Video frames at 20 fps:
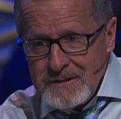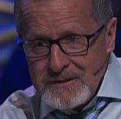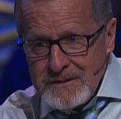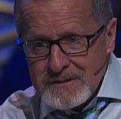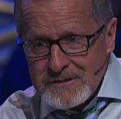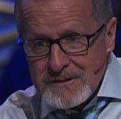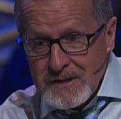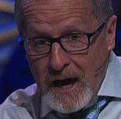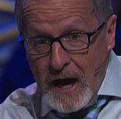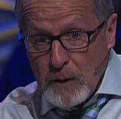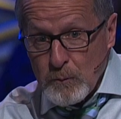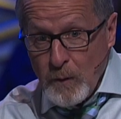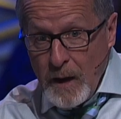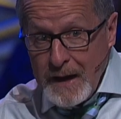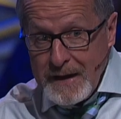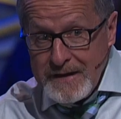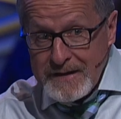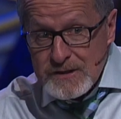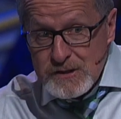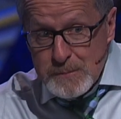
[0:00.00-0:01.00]
It's not
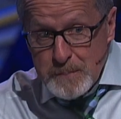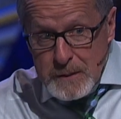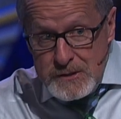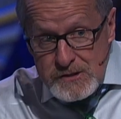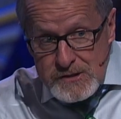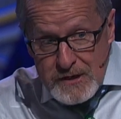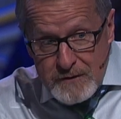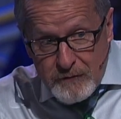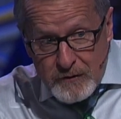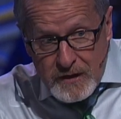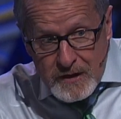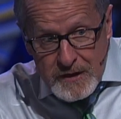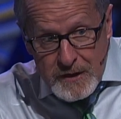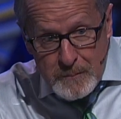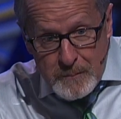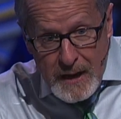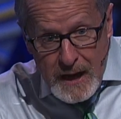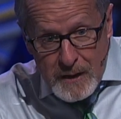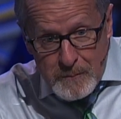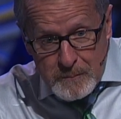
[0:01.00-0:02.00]
writing specifically
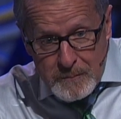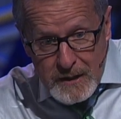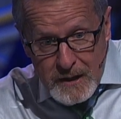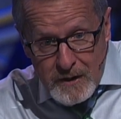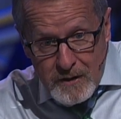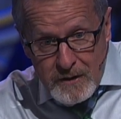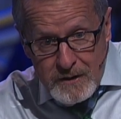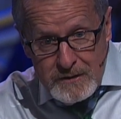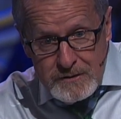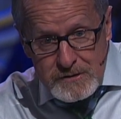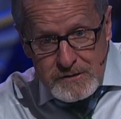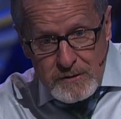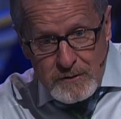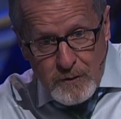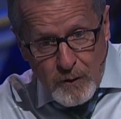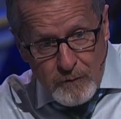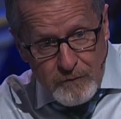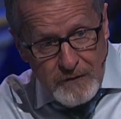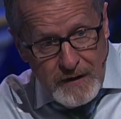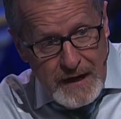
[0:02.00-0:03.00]
about marriage
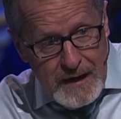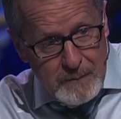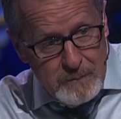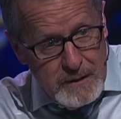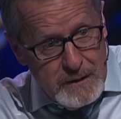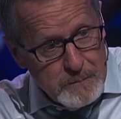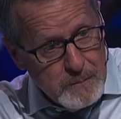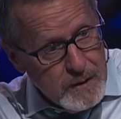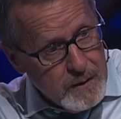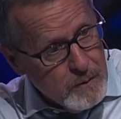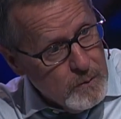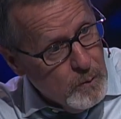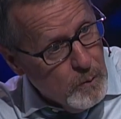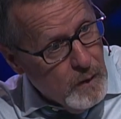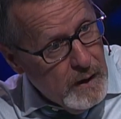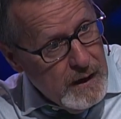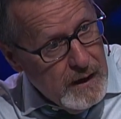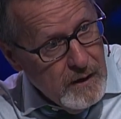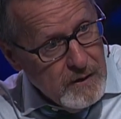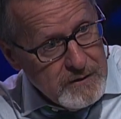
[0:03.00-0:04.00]
or family, but
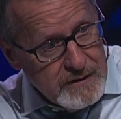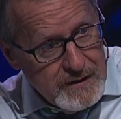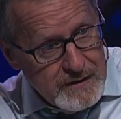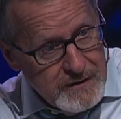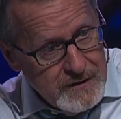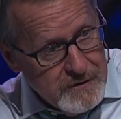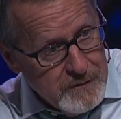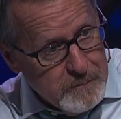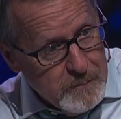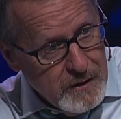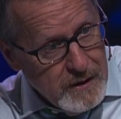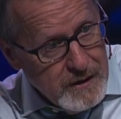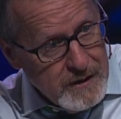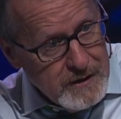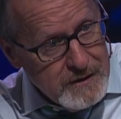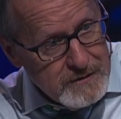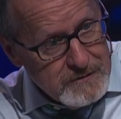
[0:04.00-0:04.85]
wow, can it apply?